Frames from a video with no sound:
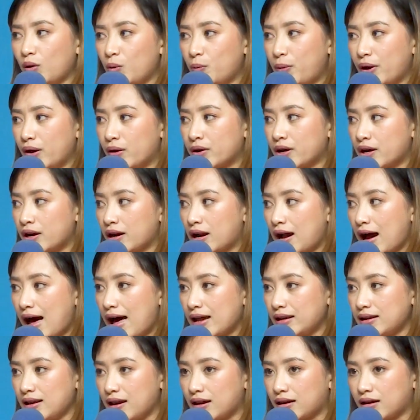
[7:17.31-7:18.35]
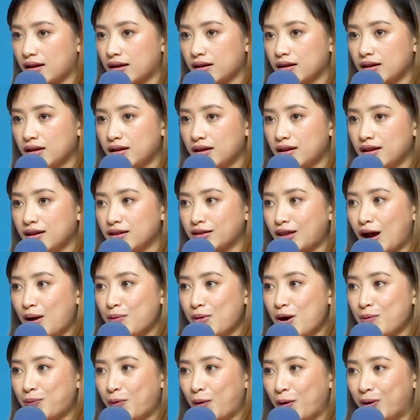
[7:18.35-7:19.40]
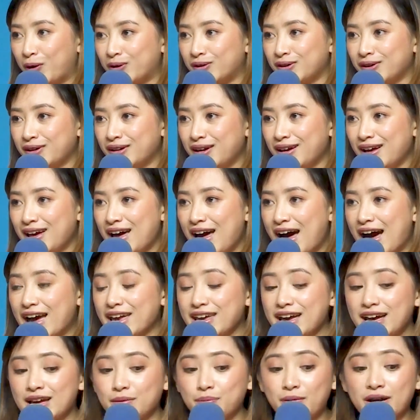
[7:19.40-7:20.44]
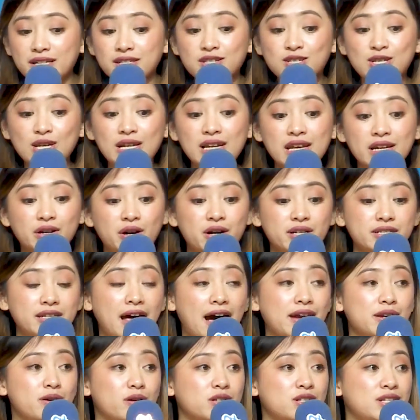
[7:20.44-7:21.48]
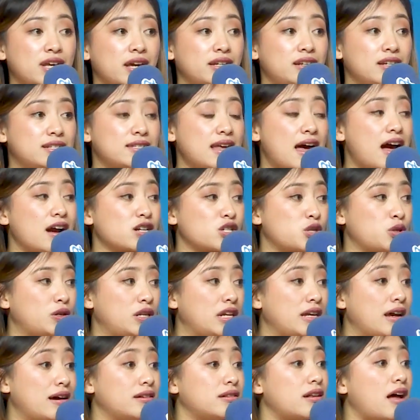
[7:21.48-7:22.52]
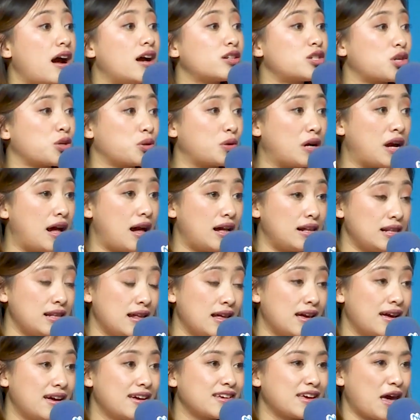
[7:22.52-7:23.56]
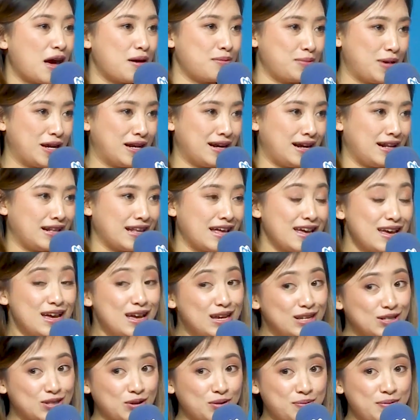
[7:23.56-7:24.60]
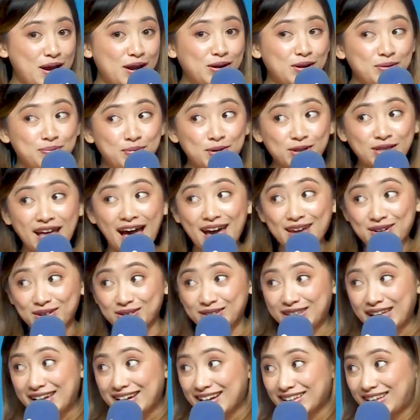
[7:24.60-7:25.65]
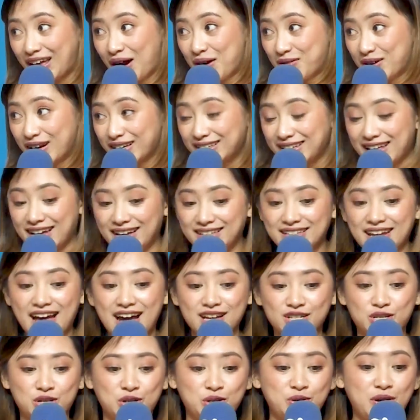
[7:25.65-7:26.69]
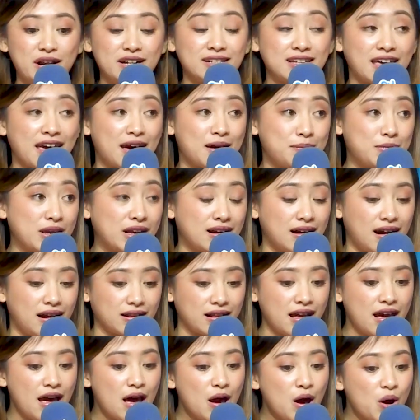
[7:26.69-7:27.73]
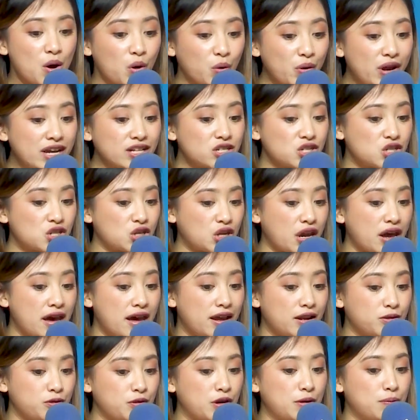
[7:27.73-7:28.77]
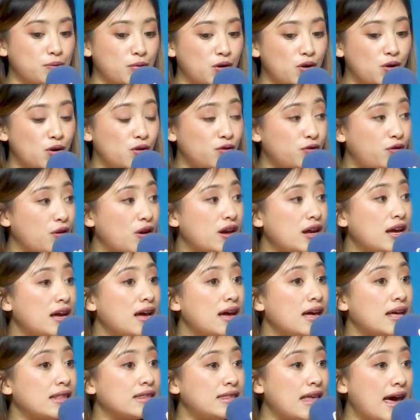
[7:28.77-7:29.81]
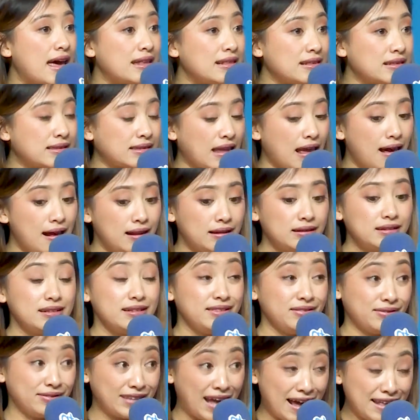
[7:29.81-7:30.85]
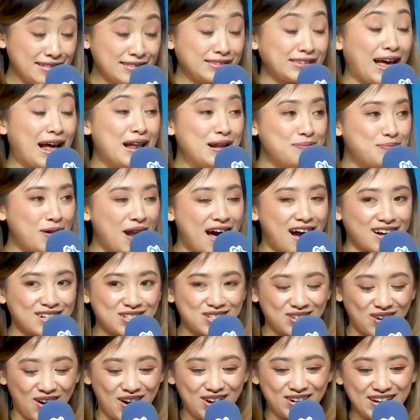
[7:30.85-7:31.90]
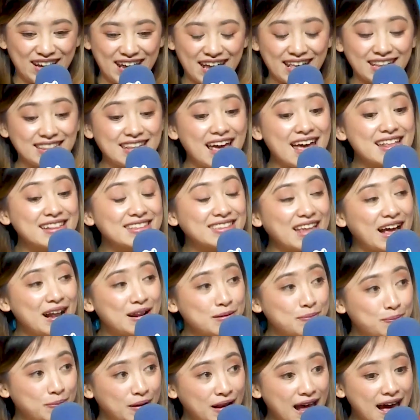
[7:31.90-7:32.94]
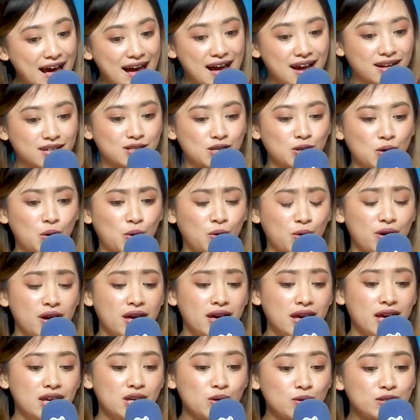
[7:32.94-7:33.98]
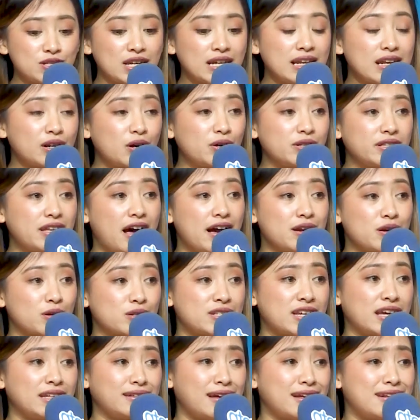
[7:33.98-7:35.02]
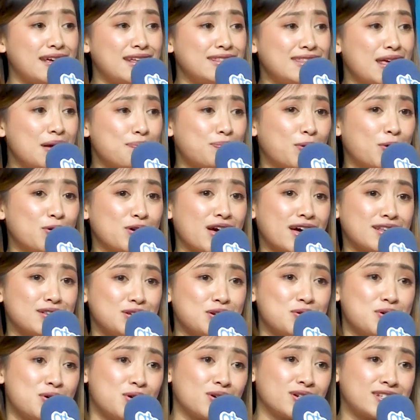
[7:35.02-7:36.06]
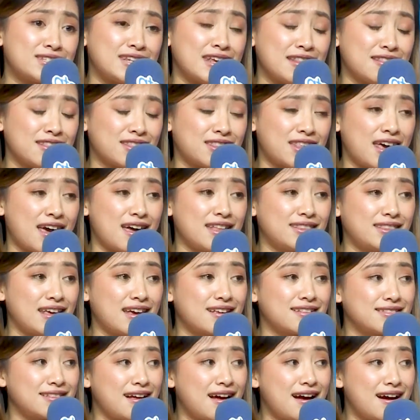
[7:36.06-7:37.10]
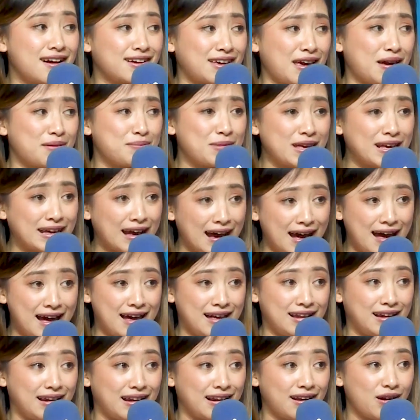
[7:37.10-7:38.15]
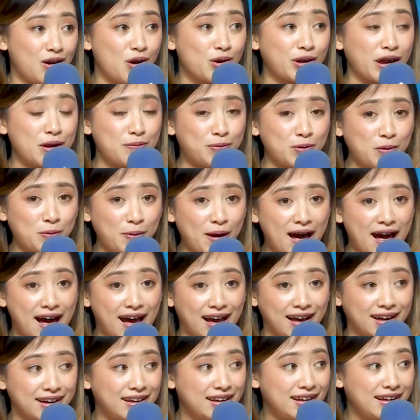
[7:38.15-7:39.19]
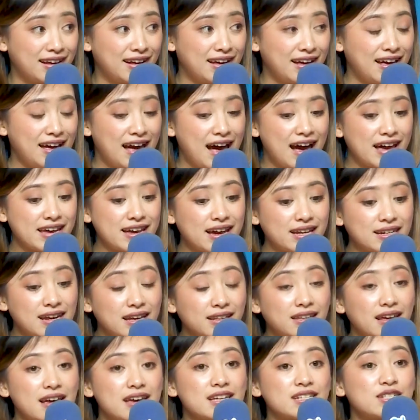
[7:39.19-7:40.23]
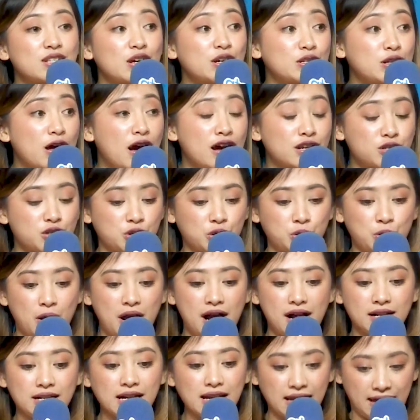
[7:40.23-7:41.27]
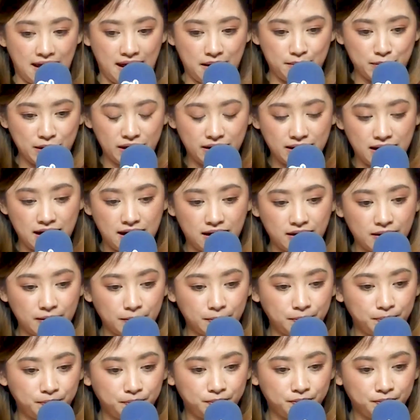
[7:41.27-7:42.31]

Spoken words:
ko ba organic? Tama po. Ayan, but silicon dioxide is actually a natural chemical. So, meron po tayong tinatawag na natural chemical which can remove dental plaque. So, yung silicon dioxide na yun, hindi po yan yung synthetic na chemical. Okay po ba? Ayan, it is a natural chemical.